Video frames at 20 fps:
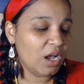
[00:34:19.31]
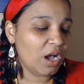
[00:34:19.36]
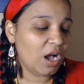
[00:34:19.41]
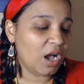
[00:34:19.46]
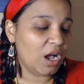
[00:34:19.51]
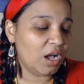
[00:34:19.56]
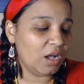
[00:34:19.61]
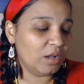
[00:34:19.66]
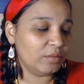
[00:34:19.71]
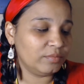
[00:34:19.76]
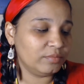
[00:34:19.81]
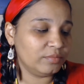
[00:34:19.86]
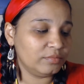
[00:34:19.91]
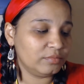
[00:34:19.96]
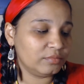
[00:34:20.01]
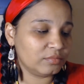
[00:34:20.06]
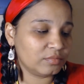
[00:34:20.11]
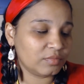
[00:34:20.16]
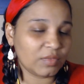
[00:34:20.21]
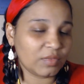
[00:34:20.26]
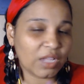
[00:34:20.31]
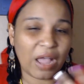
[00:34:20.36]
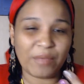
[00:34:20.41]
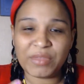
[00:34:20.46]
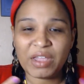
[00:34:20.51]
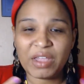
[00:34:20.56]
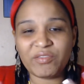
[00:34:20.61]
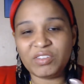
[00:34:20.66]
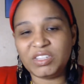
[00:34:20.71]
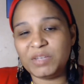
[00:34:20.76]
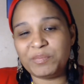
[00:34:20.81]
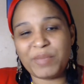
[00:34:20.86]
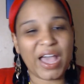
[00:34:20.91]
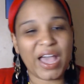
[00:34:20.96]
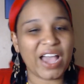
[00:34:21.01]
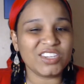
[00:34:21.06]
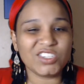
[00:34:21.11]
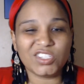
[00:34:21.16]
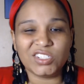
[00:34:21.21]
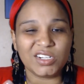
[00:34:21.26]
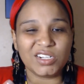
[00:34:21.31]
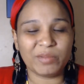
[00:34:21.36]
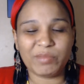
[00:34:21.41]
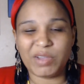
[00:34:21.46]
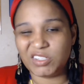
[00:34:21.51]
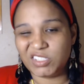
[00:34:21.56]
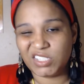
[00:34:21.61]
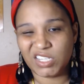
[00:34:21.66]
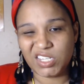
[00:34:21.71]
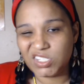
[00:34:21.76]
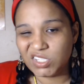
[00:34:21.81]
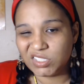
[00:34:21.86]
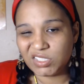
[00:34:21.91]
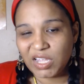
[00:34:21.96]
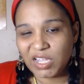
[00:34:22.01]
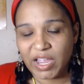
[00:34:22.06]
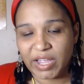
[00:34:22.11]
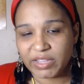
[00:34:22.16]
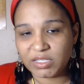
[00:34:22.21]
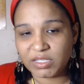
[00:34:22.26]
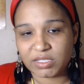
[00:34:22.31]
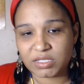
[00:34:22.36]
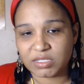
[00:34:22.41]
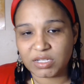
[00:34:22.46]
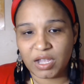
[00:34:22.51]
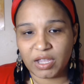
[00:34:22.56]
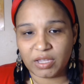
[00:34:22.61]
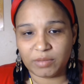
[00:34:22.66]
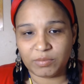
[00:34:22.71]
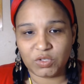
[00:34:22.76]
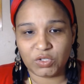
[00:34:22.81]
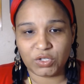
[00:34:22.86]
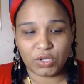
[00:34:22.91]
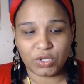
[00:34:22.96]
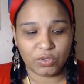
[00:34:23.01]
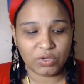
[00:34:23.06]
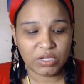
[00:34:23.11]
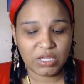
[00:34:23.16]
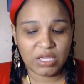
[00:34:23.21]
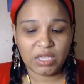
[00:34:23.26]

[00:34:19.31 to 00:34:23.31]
Um, I'm not really passionate about teaching that at this time, you know?